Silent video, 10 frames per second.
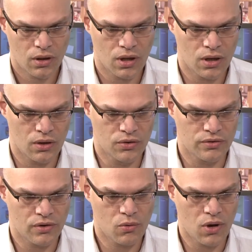Another
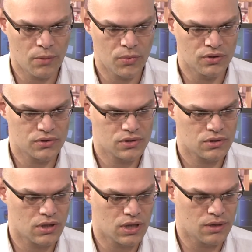requirement
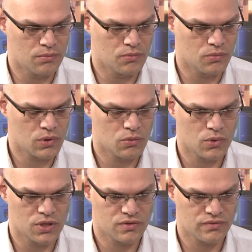
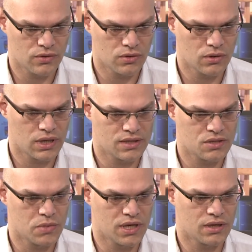was for it to
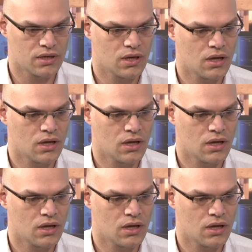be